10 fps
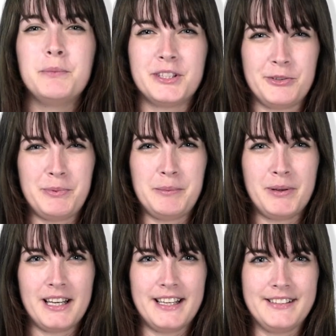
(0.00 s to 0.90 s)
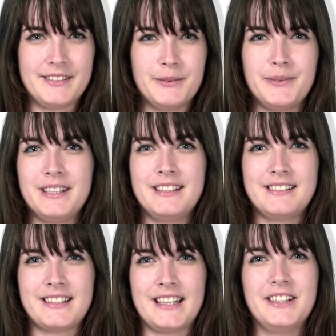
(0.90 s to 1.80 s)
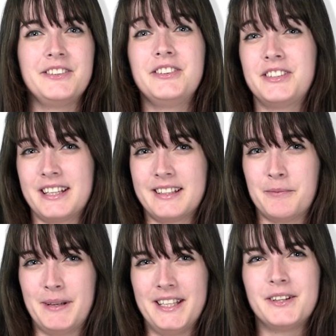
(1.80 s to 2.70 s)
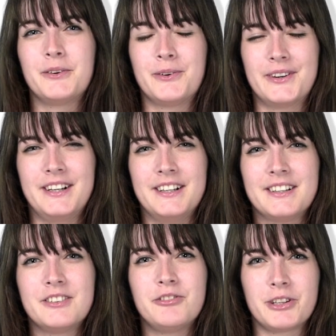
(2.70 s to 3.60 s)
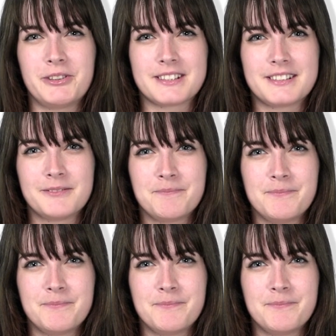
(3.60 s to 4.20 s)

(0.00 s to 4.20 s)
But to be polite, we either say ursäkta mig or förlåt.